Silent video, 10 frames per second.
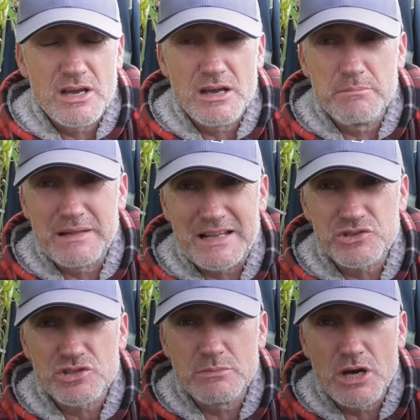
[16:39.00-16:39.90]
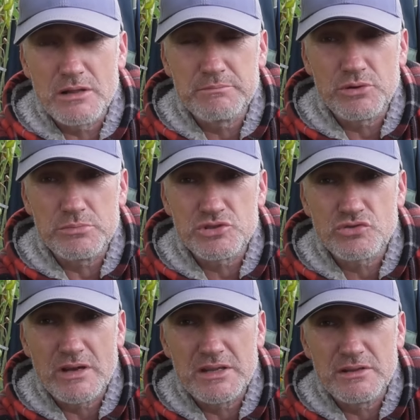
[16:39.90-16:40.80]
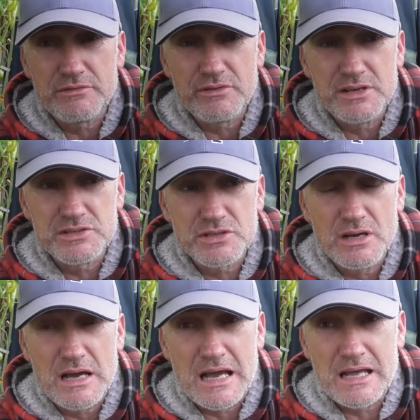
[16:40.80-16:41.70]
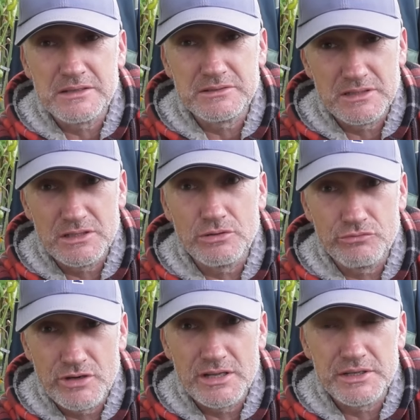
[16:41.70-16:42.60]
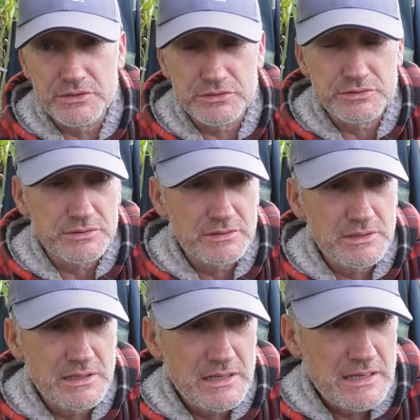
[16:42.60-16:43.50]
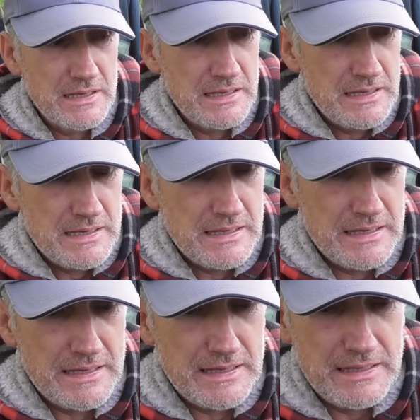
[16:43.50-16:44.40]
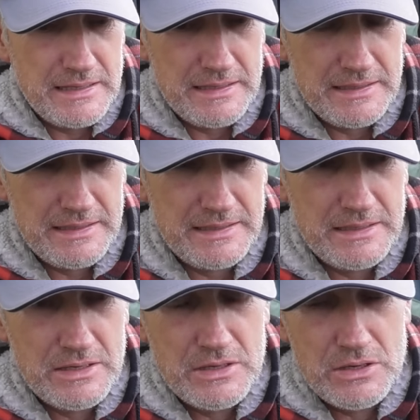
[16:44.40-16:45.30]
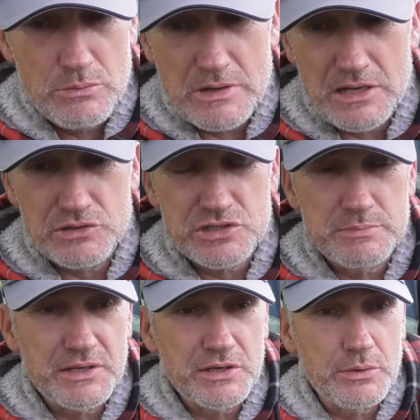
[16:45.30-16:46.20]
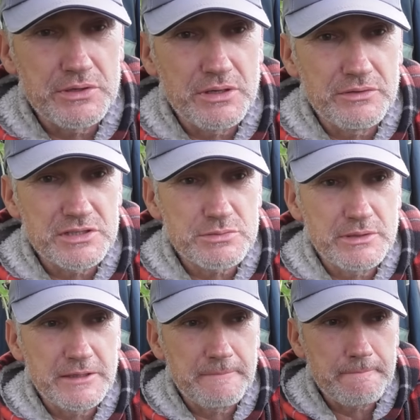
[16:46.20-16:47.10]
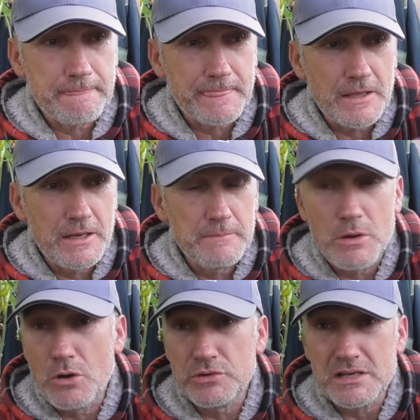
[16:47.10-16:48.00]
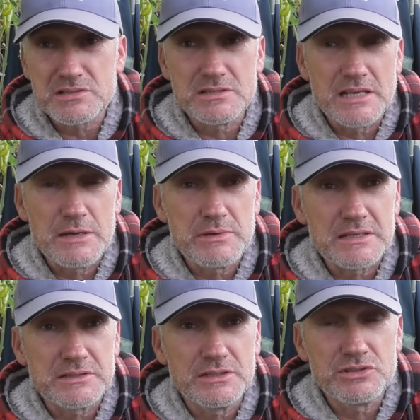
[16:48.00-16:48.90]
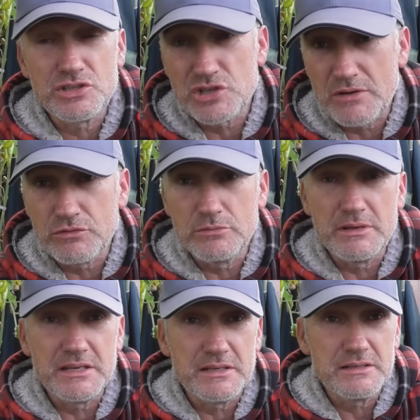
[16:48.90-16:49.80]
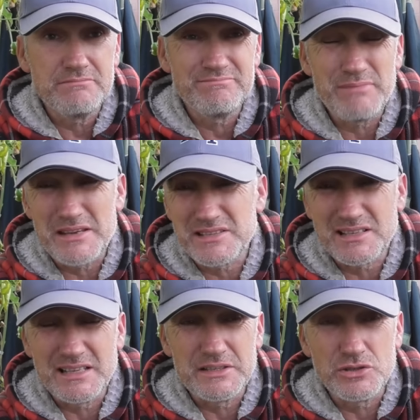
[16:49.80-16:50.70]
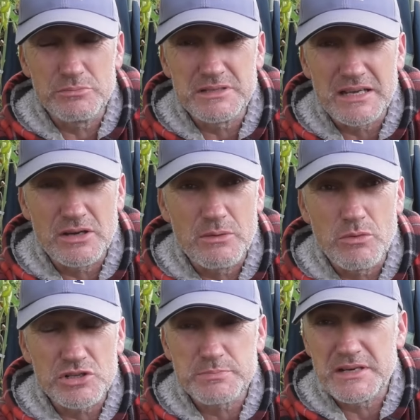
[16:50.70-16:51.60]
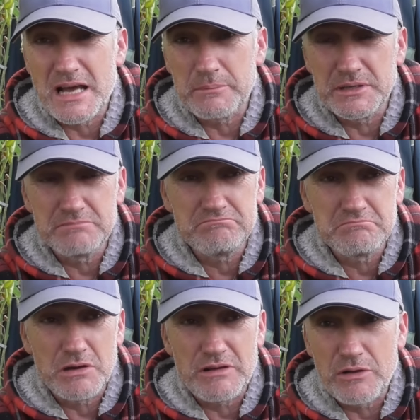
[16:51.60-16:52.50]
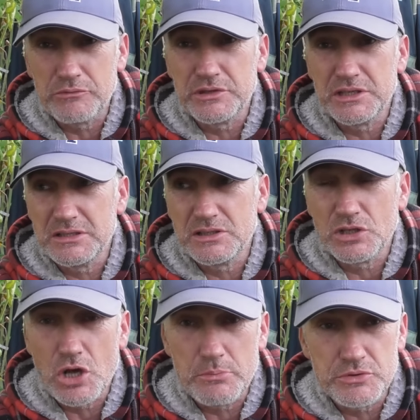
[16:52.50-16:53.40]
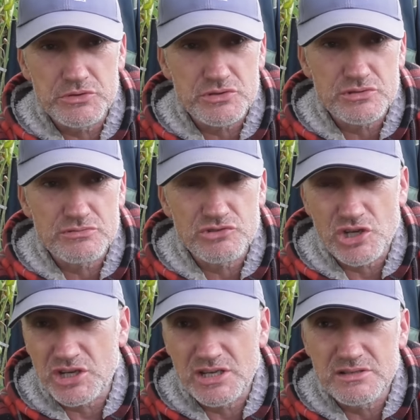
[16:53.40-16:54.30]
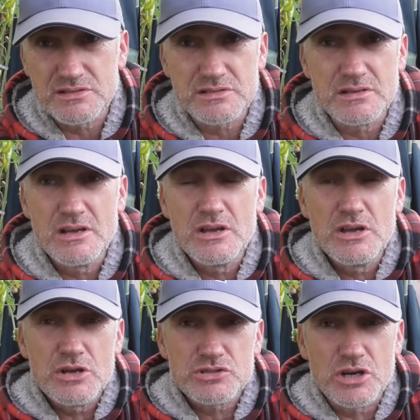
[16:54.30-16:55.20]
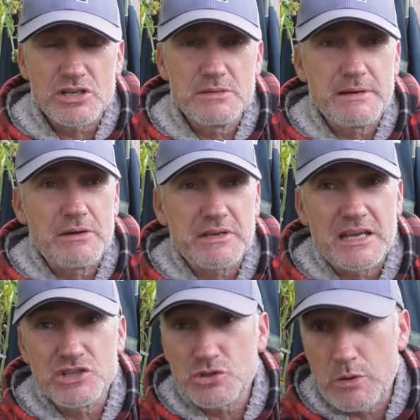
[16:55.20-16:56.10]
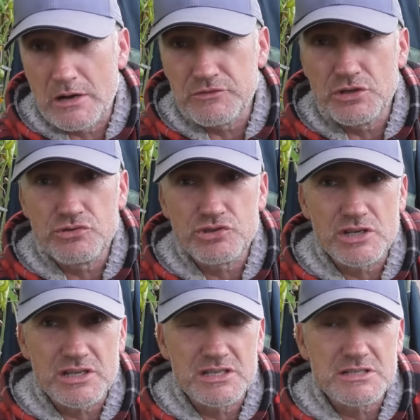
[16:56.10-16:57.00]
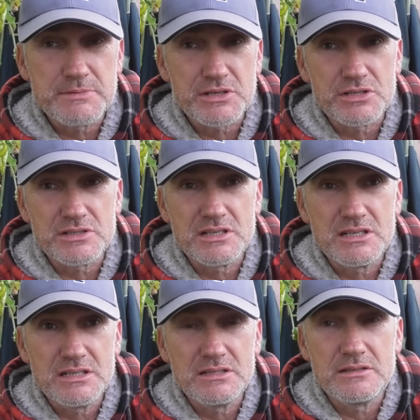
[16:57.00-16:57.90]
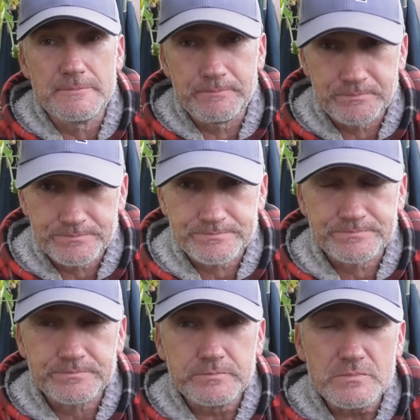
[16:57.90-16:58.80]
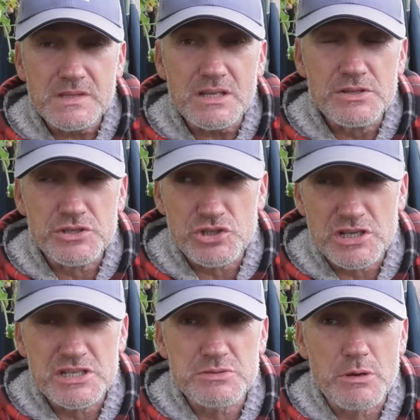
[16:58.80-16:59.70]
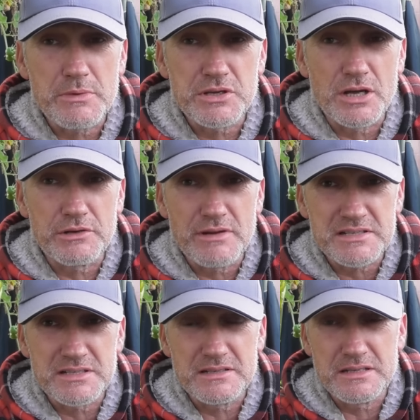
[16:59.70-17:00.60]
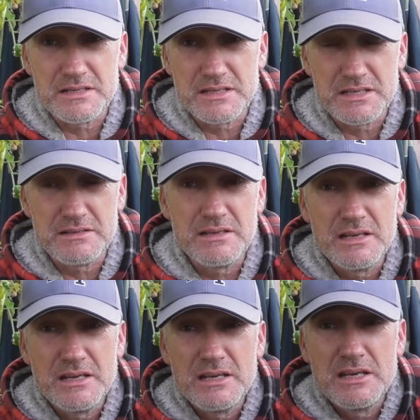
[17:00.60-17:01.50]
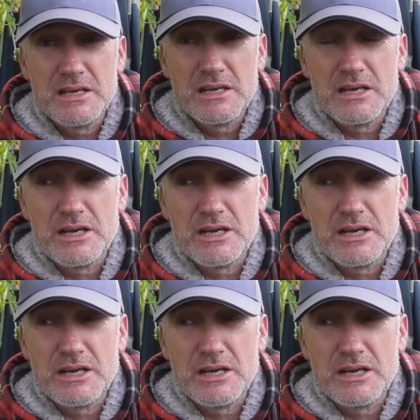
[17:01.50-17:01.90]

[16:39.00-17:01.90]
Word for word: Um, blanched them all and put them straight in the freezer, and they look really good. Uh, what else has been going on this week? Um, oh, yesterday we had the, the general meeting, basically the update on what's been happening around the, the allotments, chickens, talking about getting twelve new chickens, because the the chickens what we got, the rest of the, the,